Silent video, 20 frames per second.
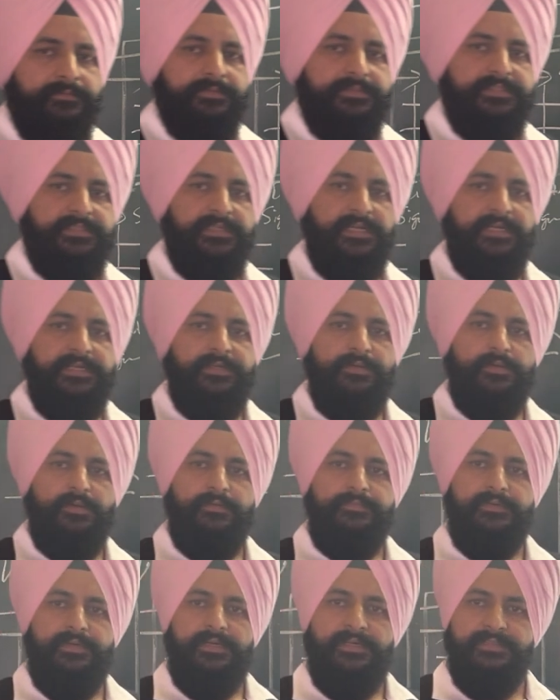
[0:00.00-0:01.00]
which kind
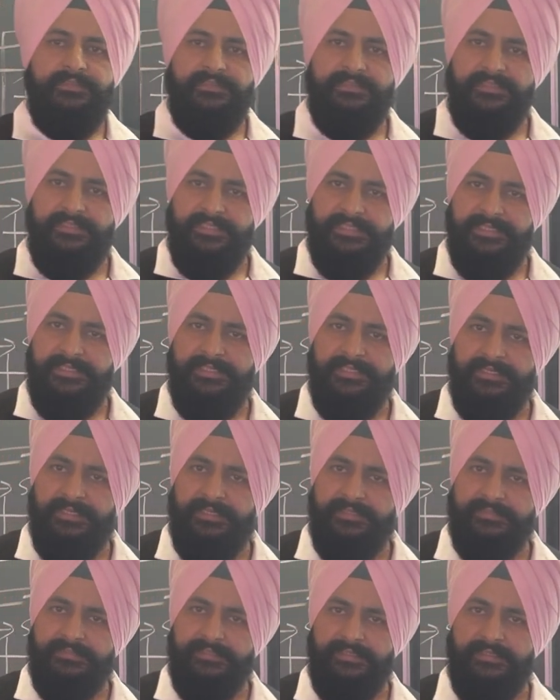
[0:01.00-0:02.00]
of other
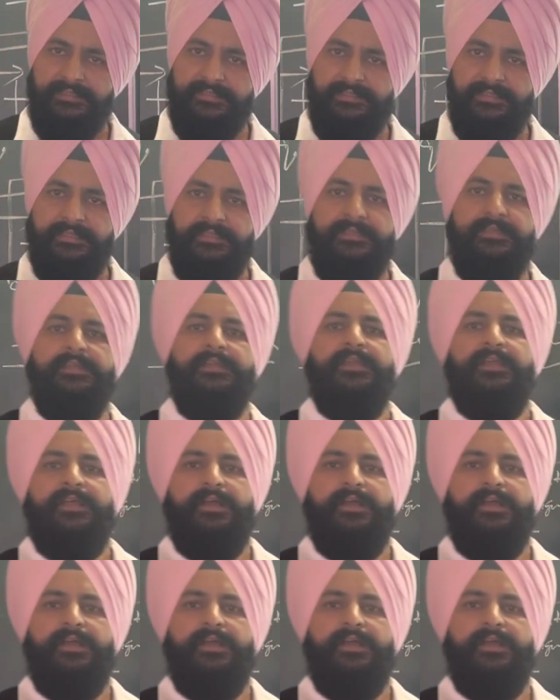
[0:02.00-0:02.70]
ADRs are there,